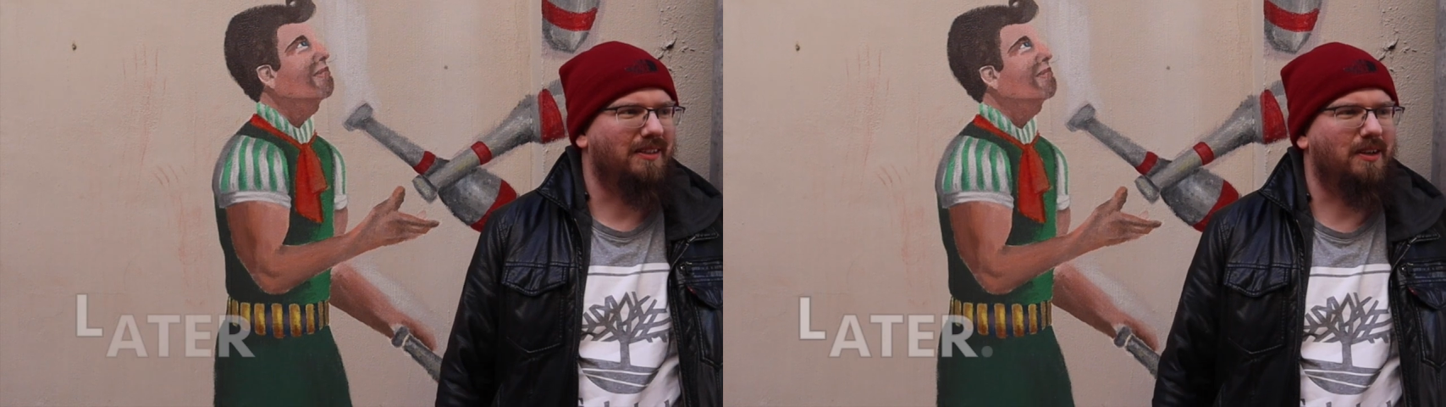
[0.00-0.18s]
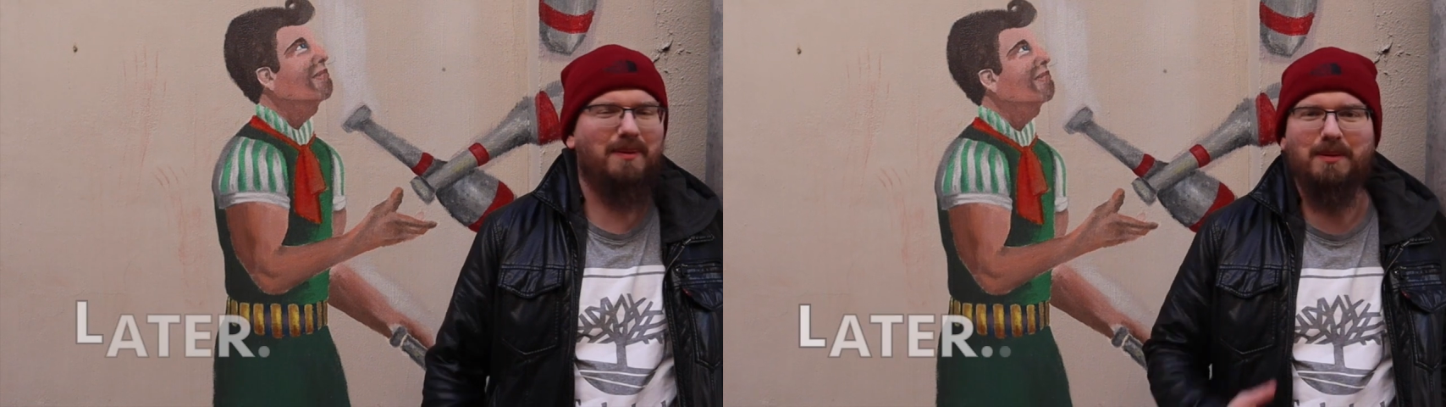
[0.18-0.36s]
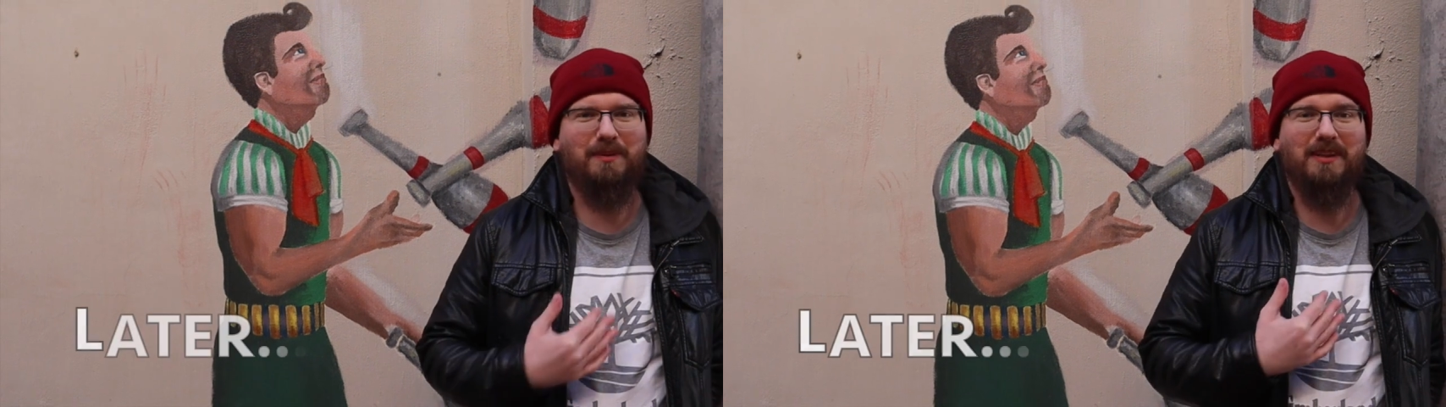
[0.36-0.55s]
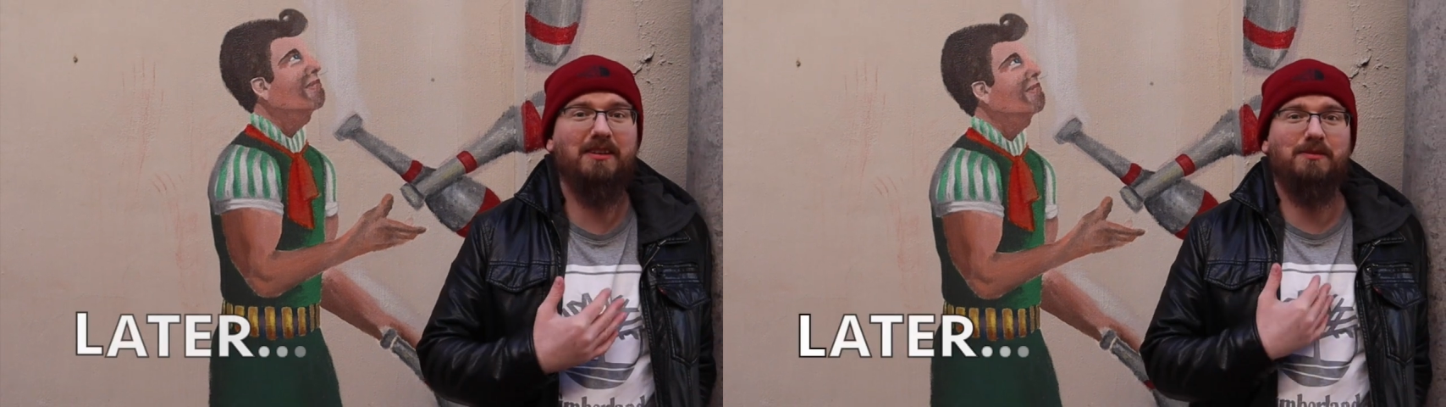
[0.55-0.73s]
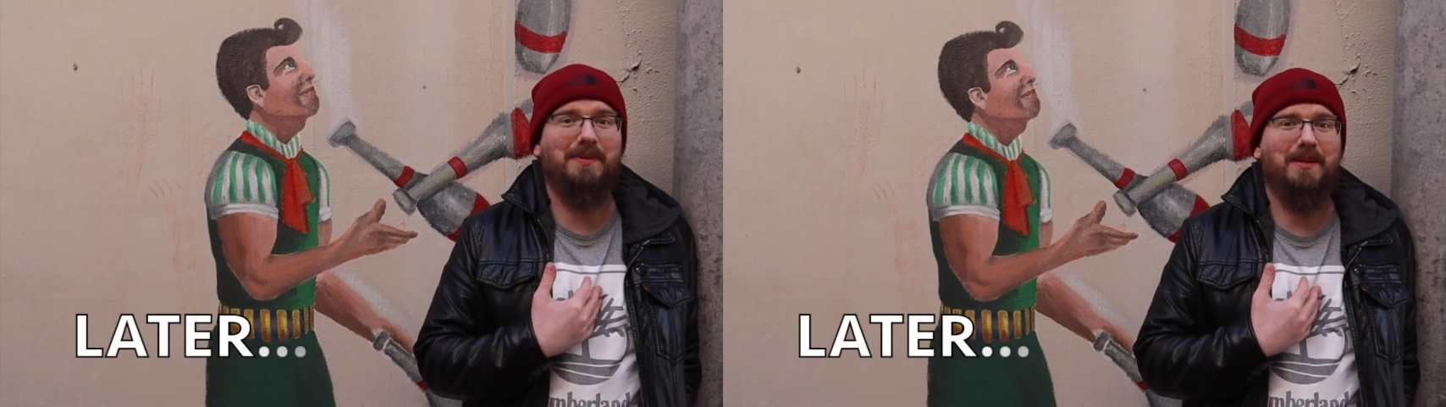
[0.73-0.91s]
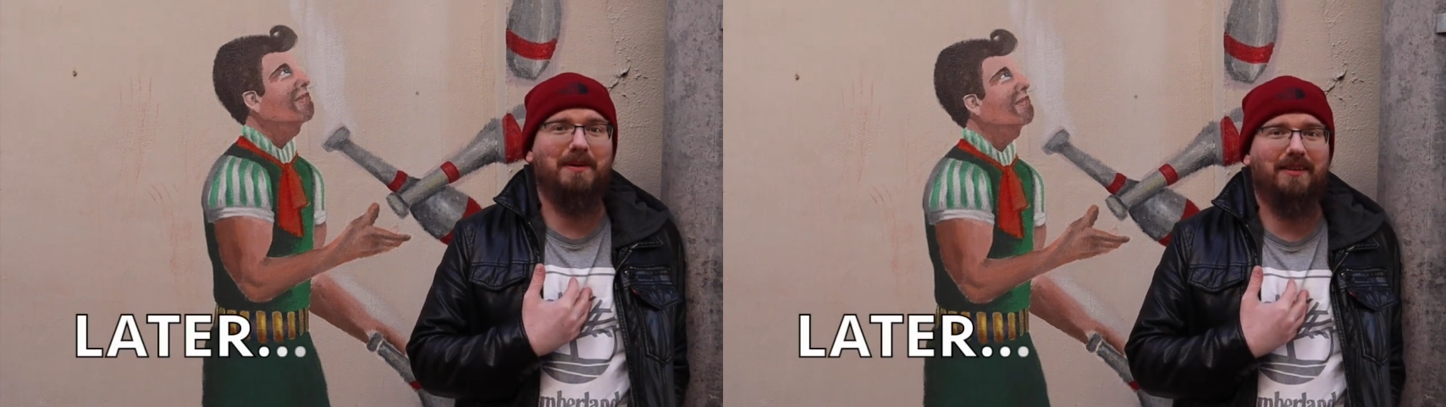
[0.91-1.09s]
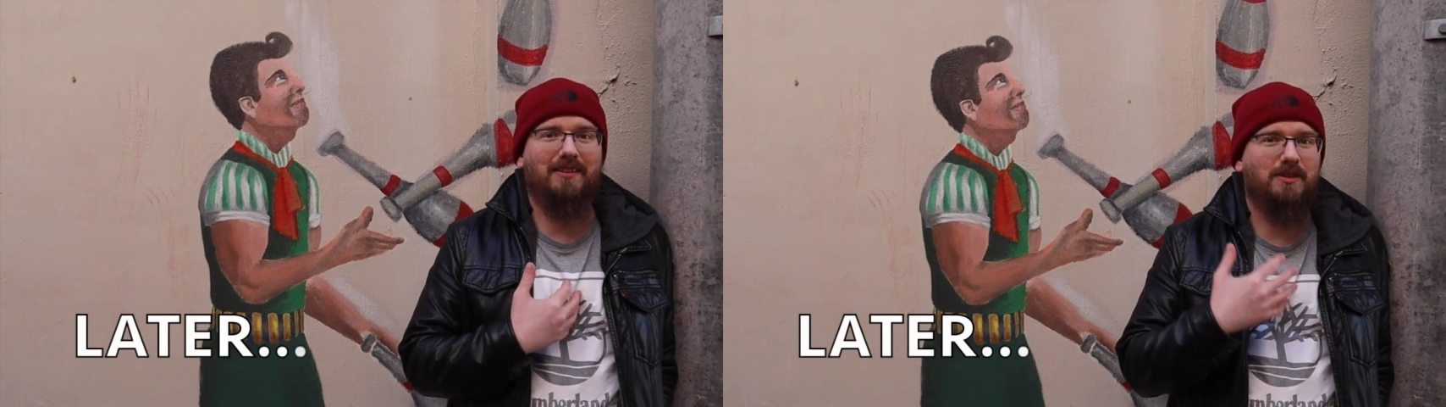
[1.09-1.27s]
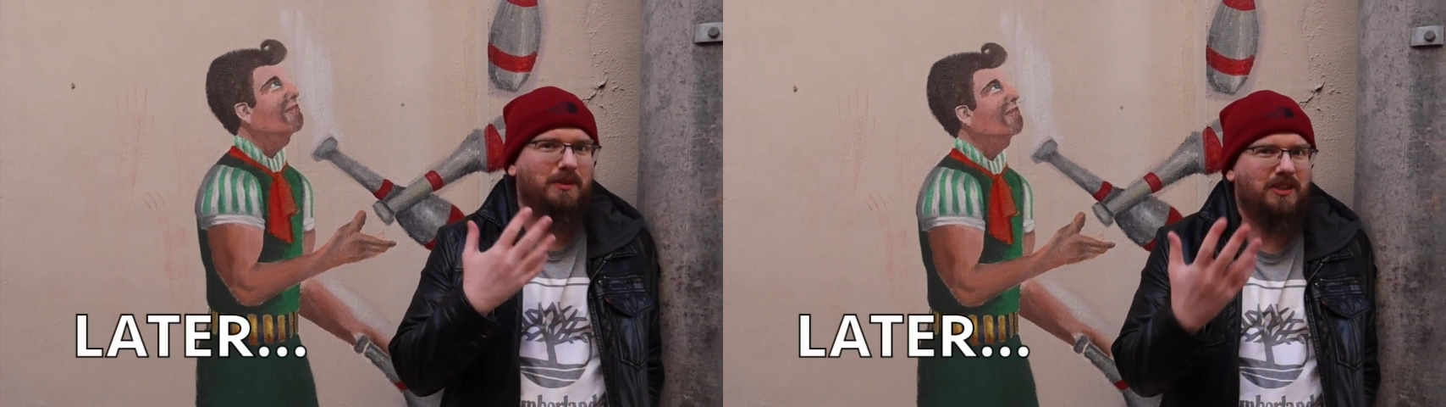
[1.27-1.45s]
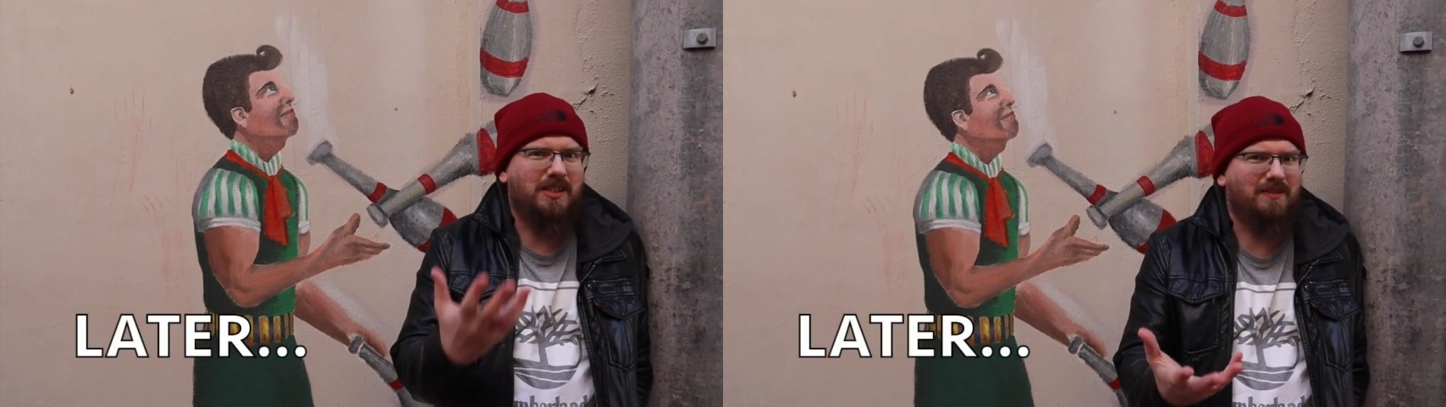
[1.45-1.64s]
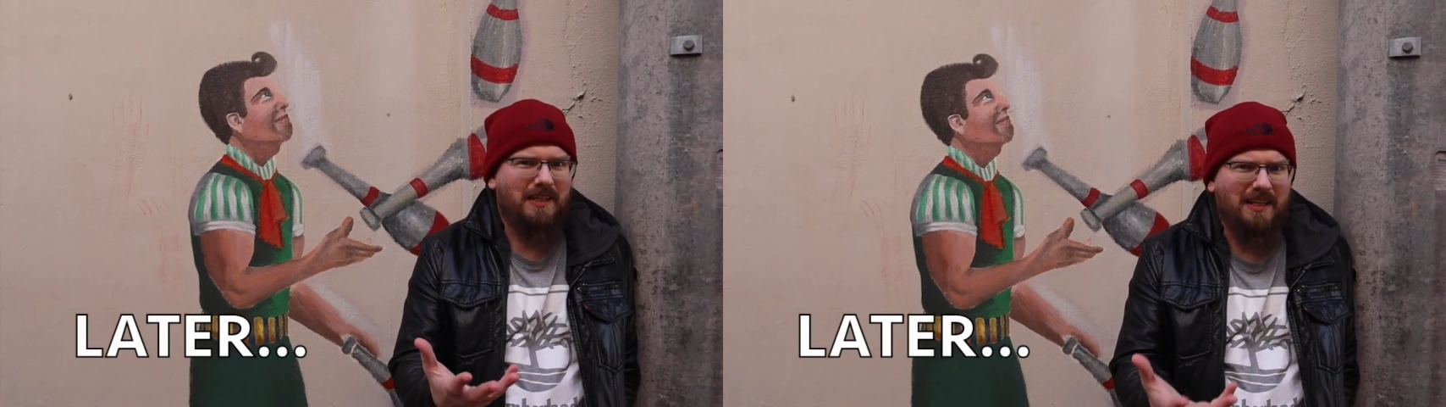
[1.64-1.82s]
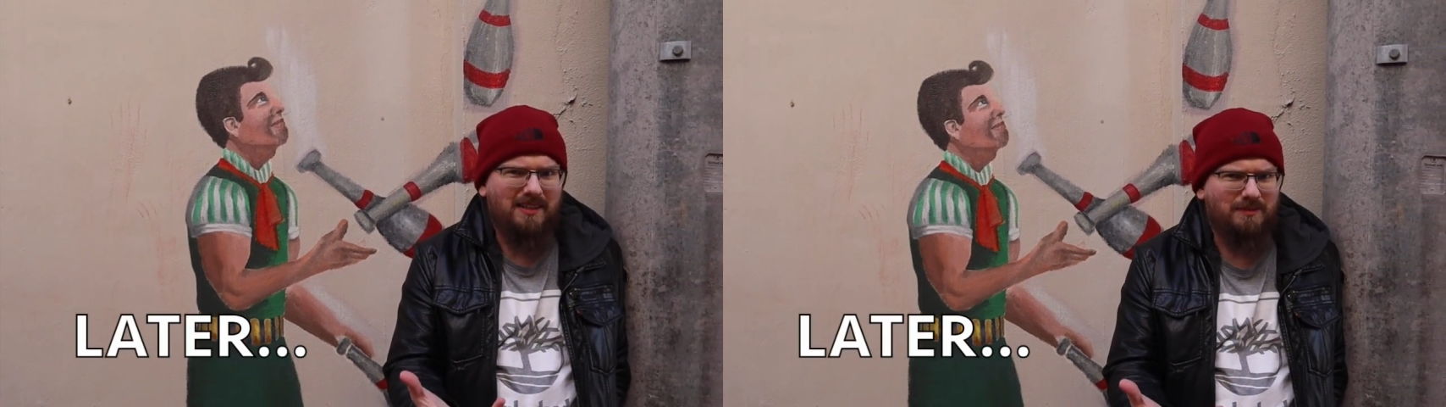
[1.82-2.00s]
Speaker 1: Nobody believes me about this, but she
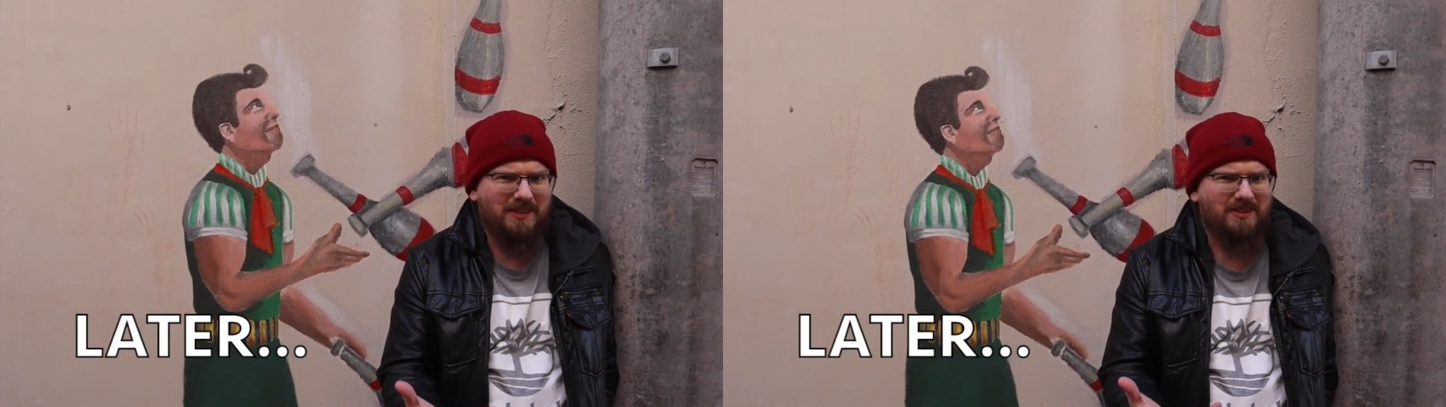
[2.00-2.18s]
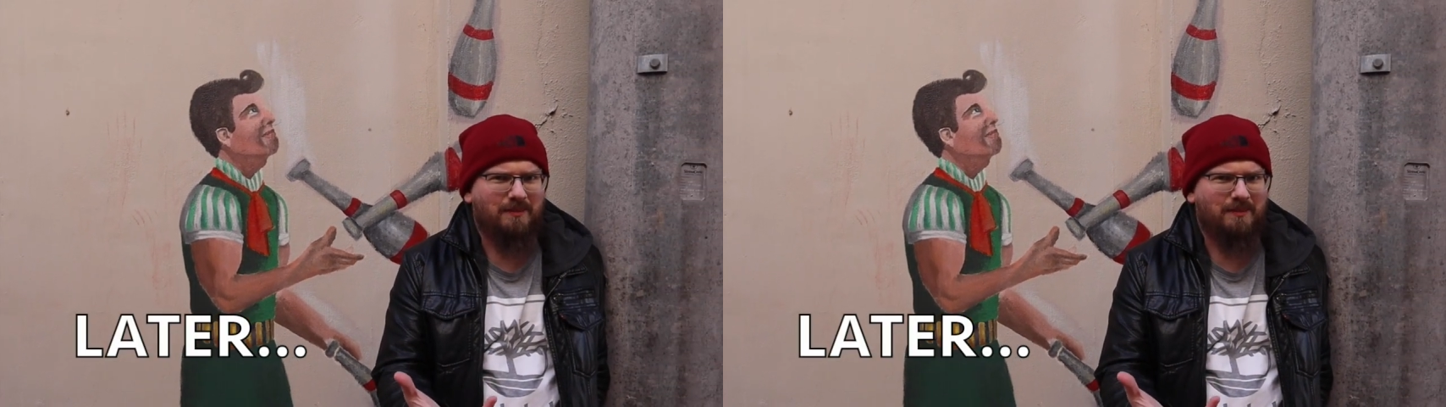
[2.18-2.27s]
even hits me